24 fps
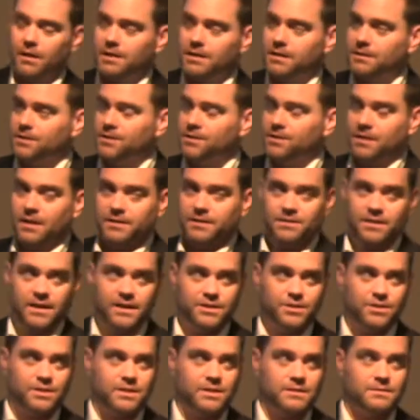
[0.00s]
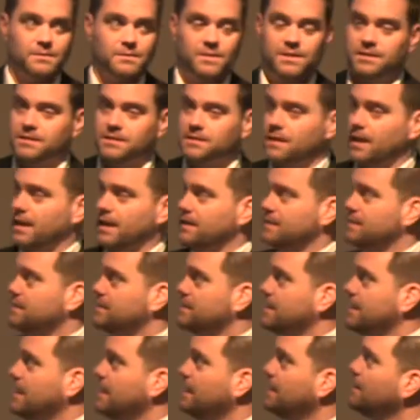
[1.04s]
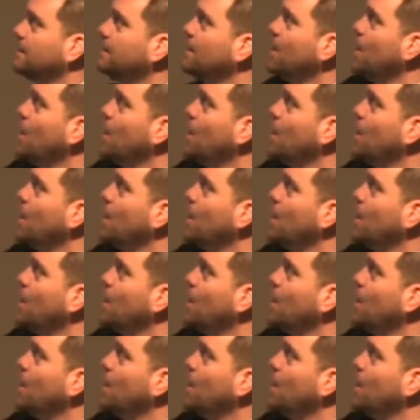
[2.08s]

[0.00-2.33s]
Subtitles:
such a scene